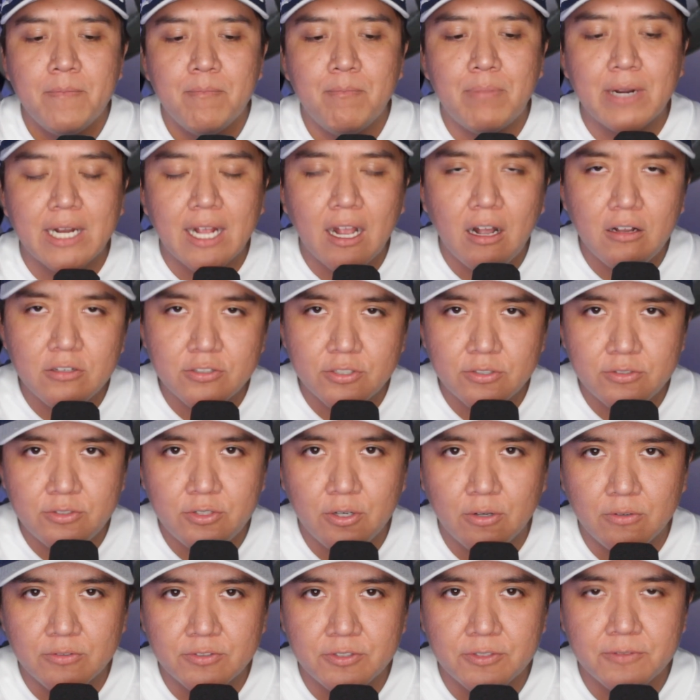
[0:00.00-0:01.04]
But I also
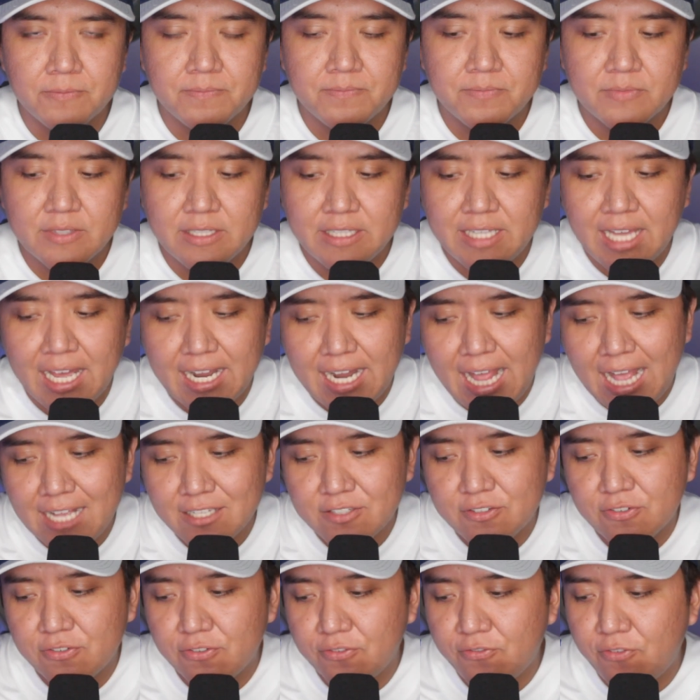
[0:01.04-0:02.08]
told you that
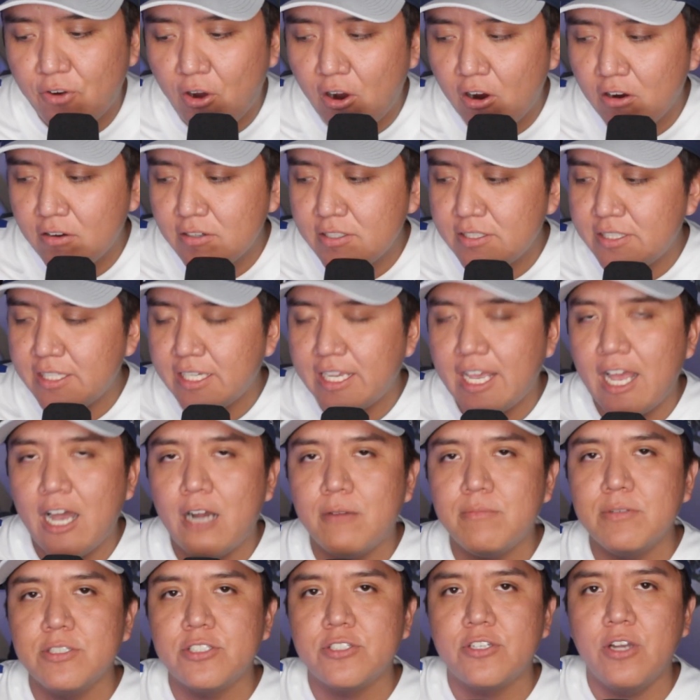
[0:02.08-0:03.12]
as far as the
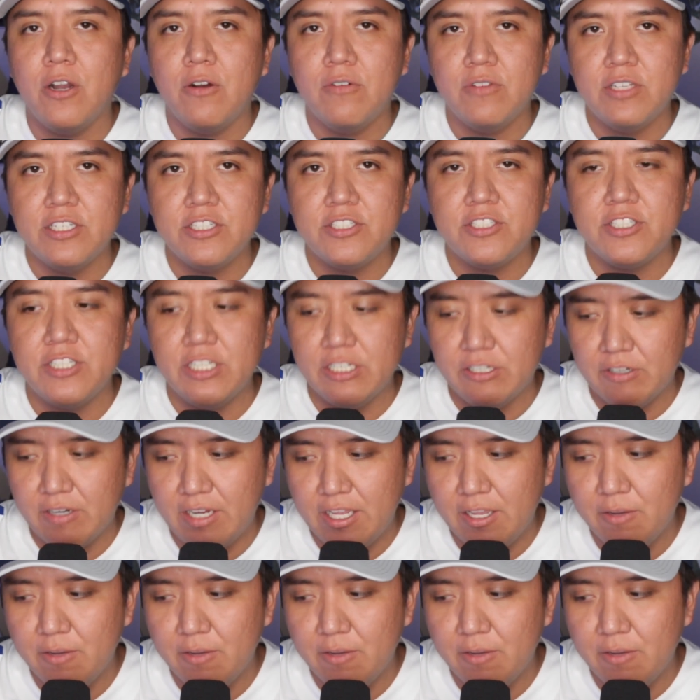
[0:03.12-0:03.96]
Cowboys go this year,